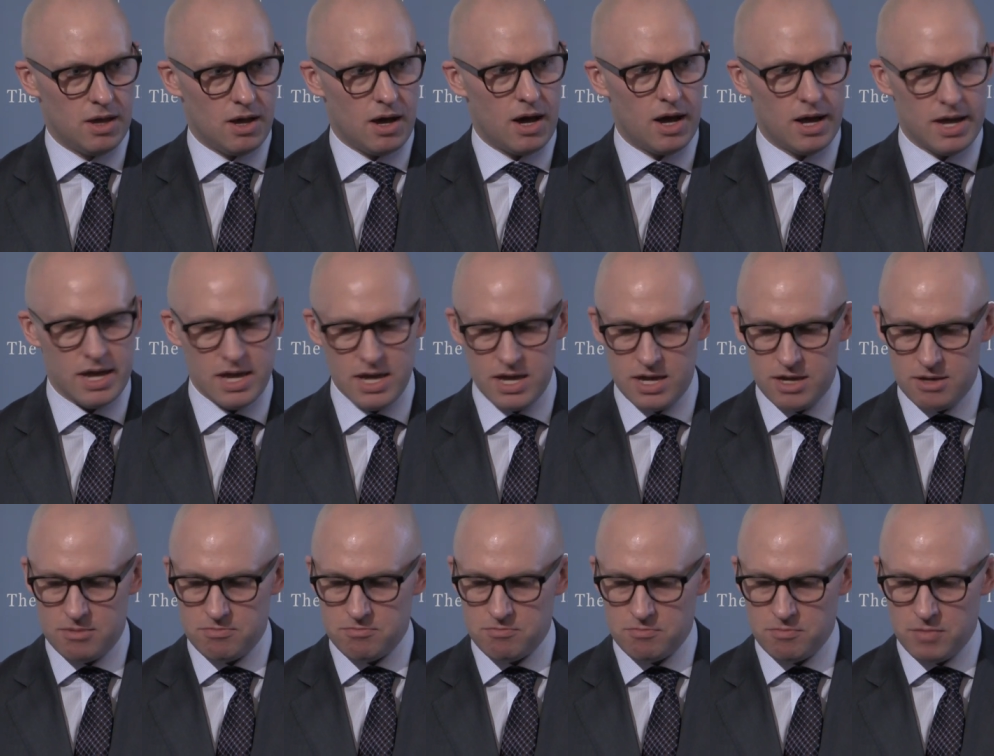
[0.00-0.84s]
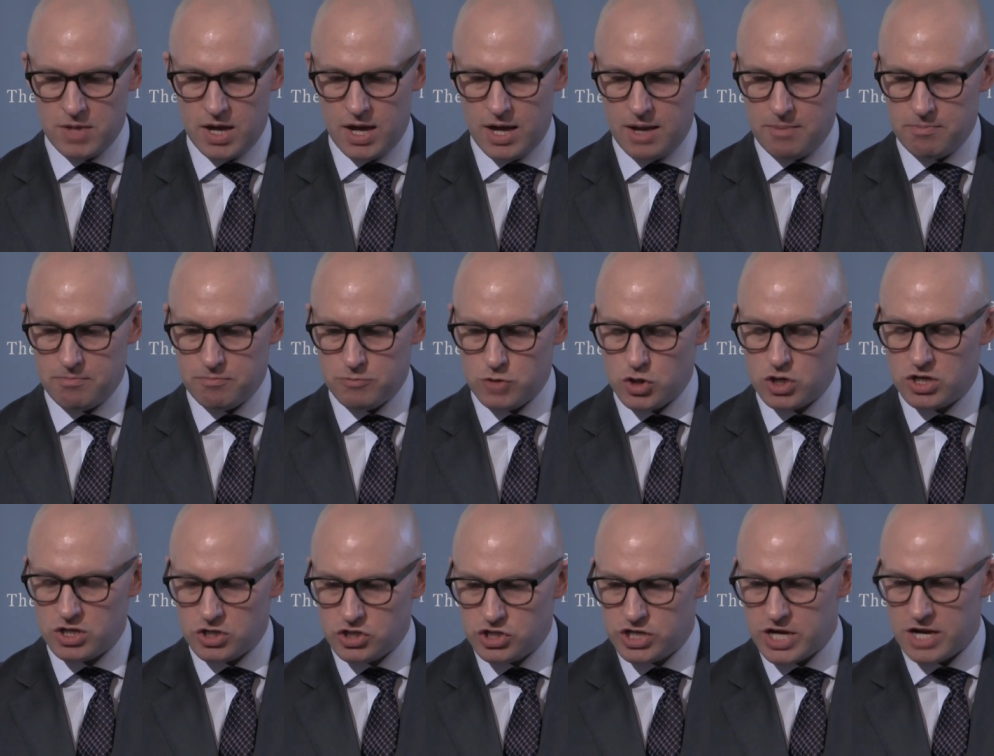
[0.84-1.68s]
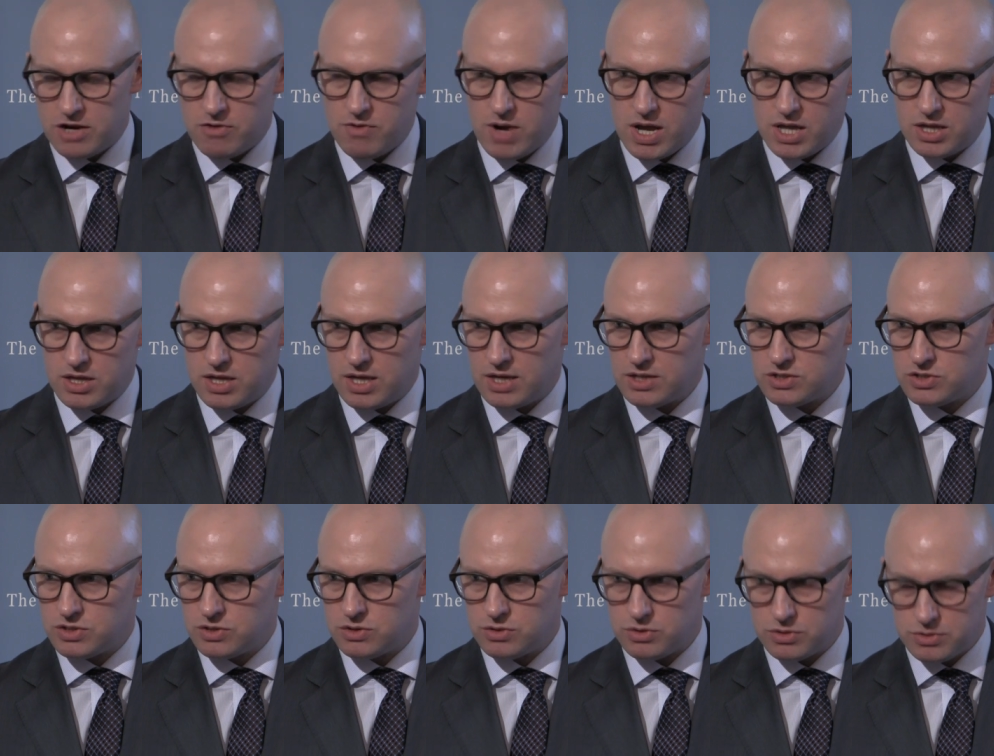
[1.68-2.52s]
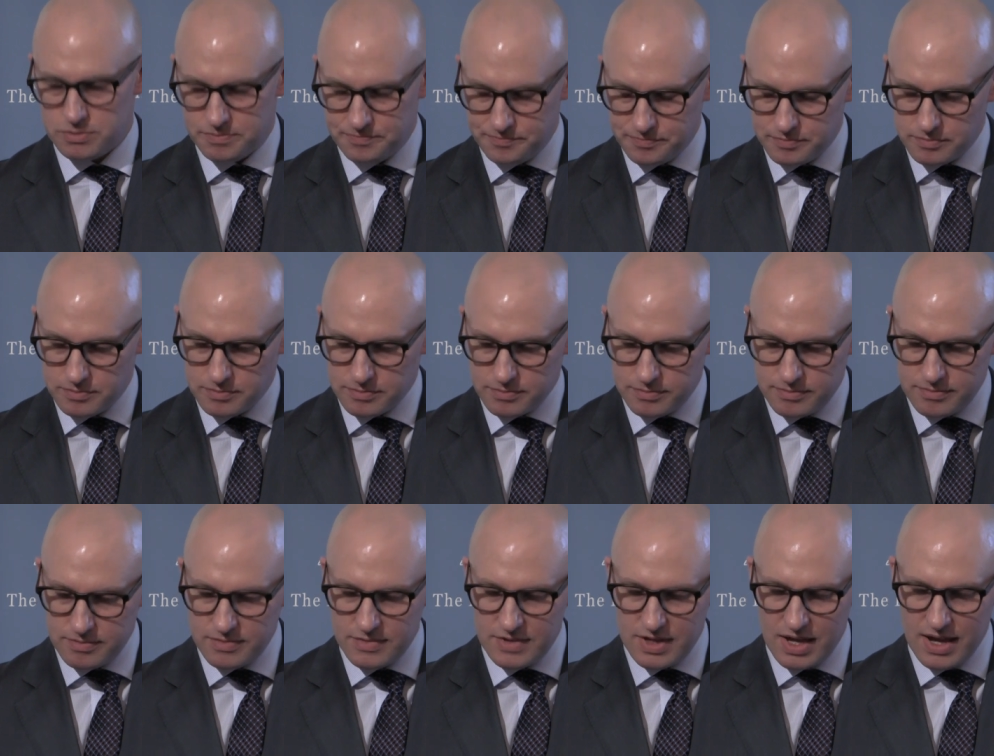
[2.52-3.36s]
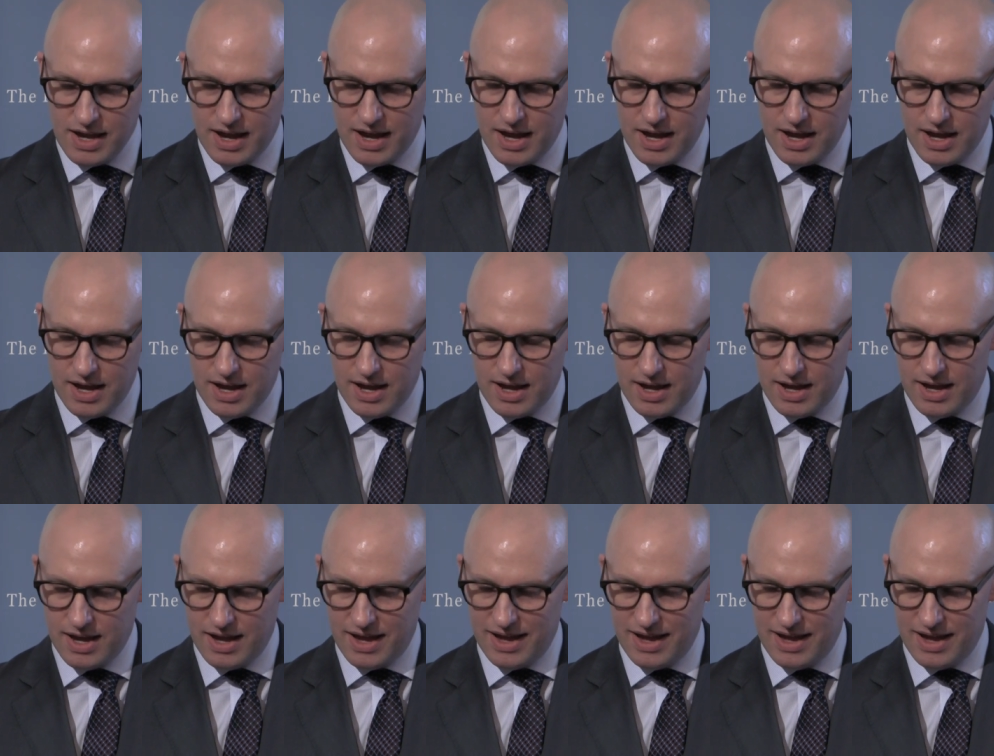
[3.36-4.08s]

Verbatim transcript: i.e., um, you can generate things called uh,